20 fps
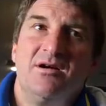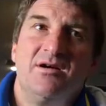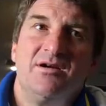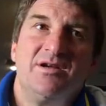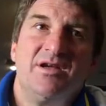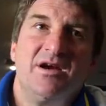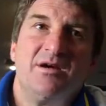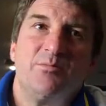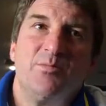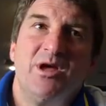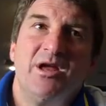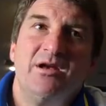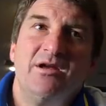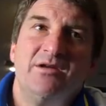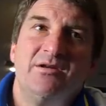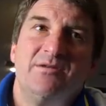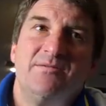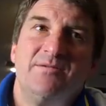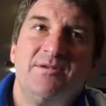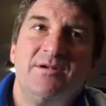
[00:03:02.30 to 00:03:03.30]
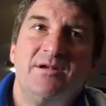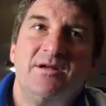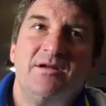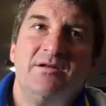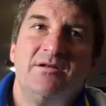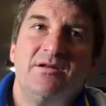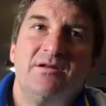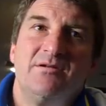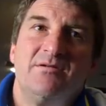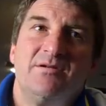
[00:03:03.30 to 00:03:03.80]
young men
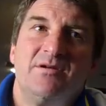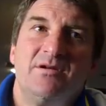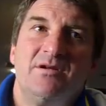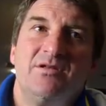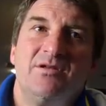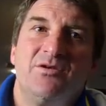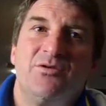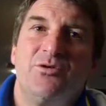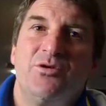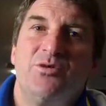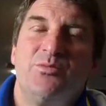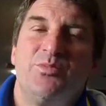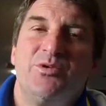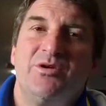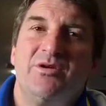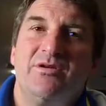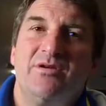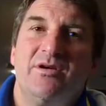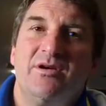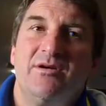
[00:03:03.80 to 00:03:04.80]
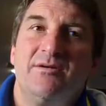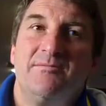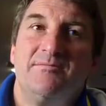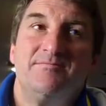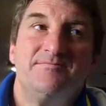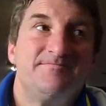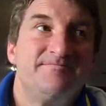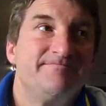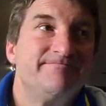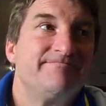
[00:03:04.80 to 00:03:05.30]
in the group,
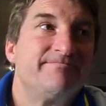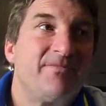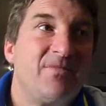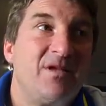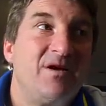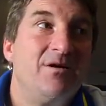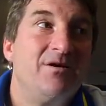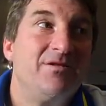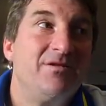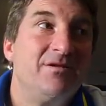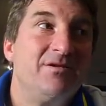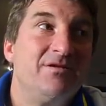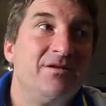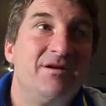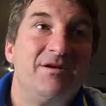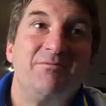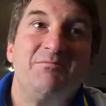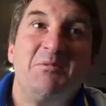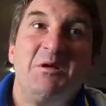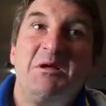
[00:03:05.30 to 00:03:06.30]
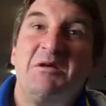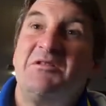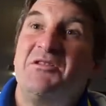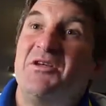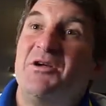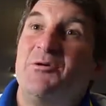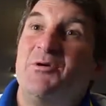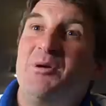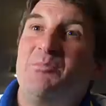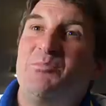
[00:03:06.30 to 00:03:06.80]
and I think
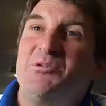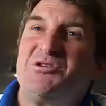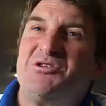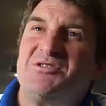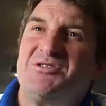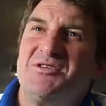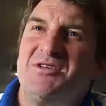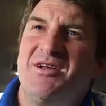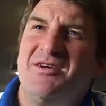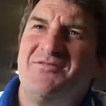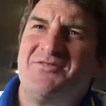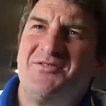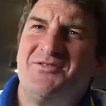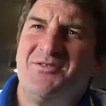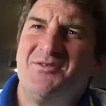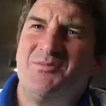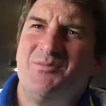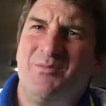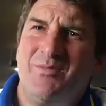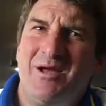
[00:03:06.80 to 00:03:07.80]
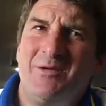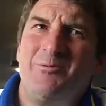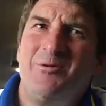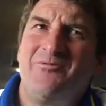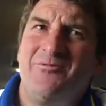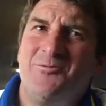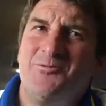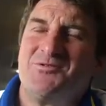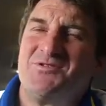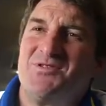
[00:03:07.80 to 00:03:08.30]
they're ambitious enough to maybe
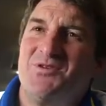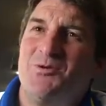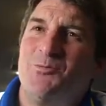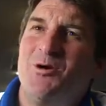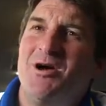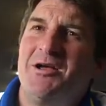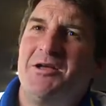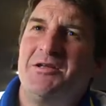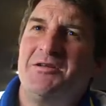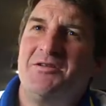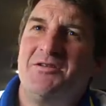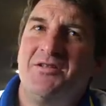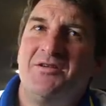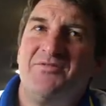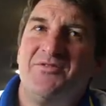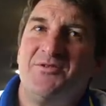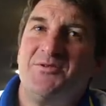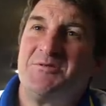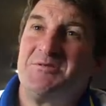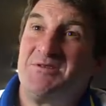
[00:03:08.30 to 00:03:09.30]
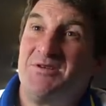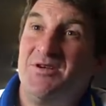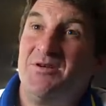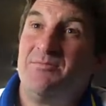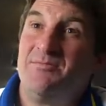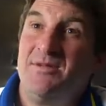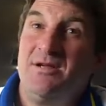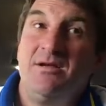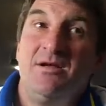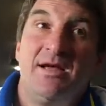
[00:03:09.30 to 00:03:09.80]
force their way into the first
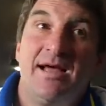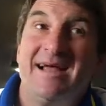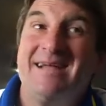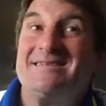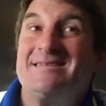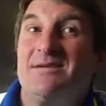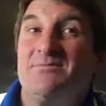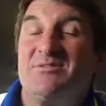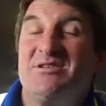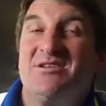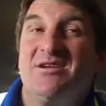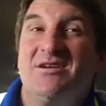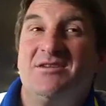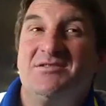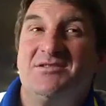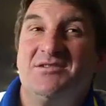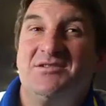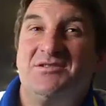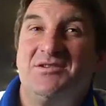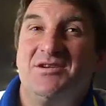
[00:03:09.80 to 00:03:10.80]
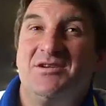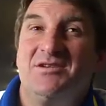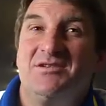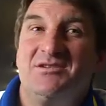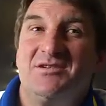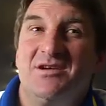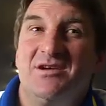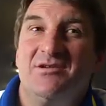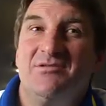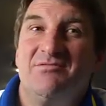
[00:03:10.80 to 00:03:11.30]
team at some stage this year.
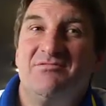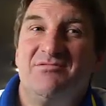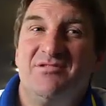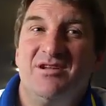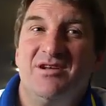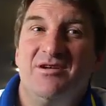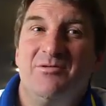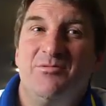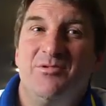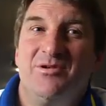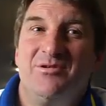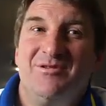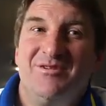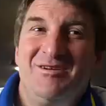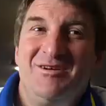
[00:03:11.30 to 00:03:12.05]
So, you know,